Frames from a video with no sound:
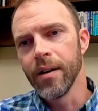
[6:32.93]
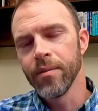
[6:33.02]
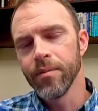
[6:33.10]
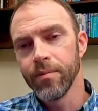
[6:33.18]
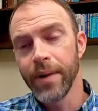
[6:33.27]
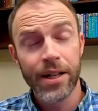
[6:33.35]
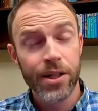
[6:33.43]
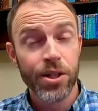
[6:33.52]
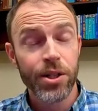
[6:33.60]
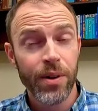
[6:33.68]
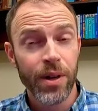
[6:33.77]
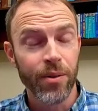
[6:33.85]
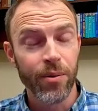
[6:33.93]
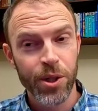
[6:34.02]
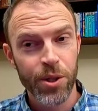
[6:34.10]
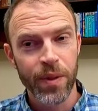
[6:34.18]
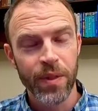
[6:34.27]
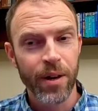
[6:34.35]
managed to do here, which
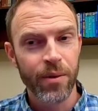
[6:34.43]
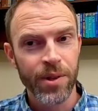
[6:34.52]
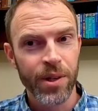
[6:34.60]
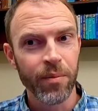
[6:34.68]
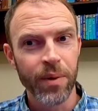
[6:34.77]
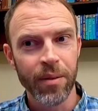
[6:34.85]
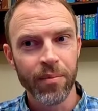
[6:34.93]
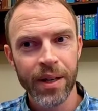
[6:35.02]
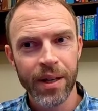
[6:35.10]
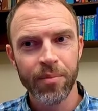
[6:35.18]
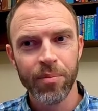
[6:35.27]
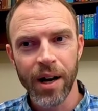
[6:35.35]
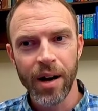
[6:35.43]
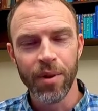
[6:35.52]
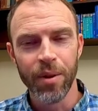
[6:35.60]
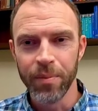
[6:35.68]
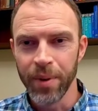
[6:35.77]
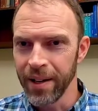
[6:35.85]
we thought was going to be a big
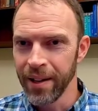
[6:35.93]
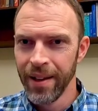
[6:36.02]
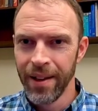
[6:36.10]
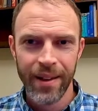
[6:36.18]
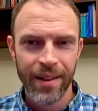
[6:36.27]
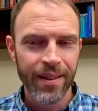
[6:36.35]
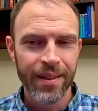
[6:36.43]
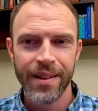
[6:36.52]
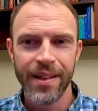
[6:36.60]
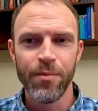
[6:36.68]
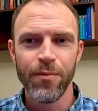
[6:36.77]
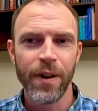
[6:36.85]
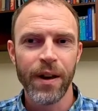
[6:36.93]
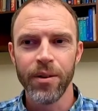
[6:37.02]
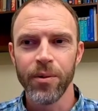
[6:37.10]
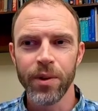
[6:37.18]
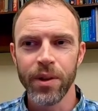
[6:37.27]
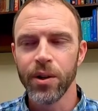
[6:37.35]
problem, but the team found a
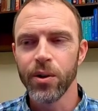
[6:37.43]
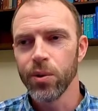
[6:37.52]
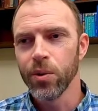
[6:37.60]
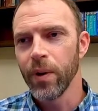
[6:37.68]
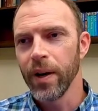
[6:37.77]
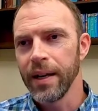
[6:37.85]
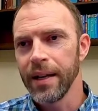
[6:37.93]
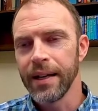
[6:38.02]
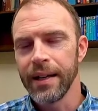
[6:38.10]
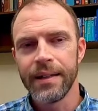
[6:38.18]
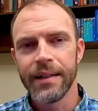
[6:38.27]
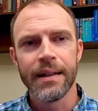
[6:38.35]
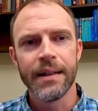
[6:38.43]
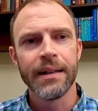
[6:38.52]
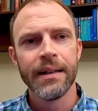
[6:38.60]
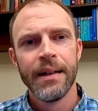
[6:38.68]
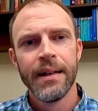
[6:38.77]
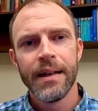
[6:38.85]
really cool way to get it done,
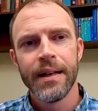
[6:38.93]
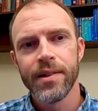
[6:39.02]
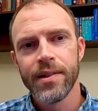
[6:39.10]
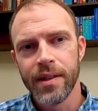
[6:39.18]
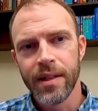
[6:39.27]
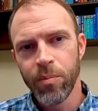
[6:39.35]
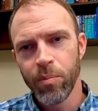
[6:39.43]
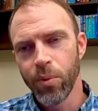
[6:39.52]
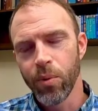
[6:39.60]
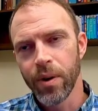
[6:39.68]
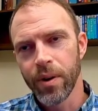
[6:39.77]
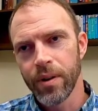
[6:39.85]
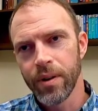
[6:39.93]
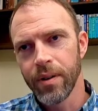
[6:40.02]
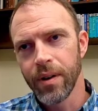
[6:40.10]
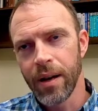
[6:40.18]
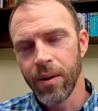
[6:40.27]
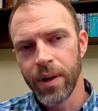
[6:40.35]
is to import.
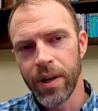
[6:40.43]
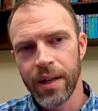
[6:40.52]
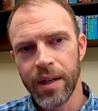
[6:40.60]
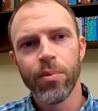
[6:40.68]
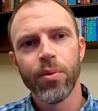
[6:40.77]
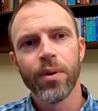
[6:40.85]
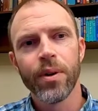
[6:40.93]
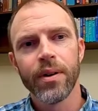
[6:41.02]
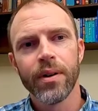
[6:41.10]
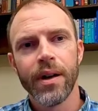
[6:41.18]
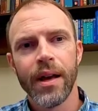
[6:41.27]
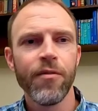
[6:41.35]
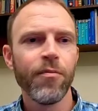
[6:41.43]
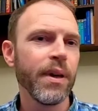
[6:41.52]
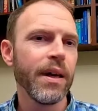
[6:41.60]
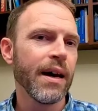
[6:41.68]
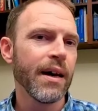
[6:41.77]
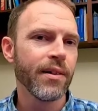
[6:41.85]
Now we can import
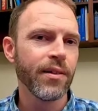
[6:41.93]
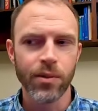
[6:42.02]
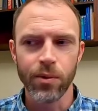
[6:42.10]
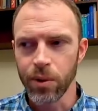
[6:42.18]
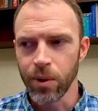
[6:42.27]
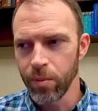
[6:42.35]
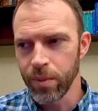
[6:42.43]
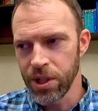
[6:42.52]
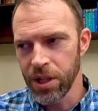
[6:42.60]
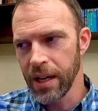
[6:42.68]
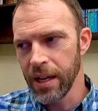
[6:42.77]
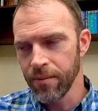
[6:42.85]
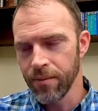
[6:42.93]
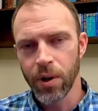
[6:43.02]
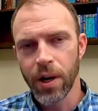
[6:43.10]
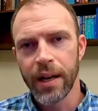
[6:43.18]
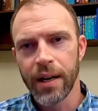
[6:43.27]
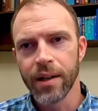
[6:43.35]
FBX or OBJ, a
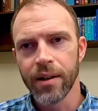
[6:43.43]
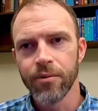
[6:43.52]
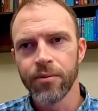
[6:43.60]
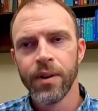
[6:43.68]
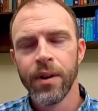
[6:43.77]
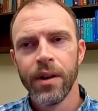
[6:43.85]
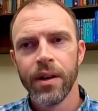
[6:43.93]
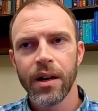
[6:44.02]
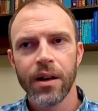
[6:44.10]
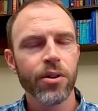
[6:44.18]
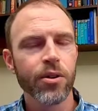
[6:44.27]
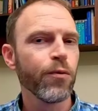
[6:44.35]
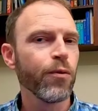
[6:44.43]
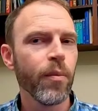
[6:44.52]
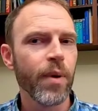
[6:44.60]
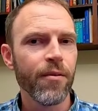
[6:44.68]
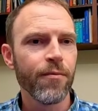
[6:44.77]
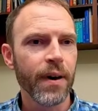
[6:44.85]
variety of character
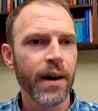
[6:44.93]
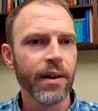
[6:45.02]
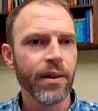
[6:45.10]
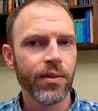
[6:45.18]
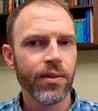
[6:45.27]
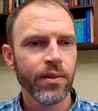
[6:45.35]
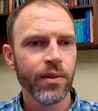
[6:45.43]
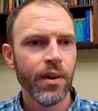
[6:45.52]
format files.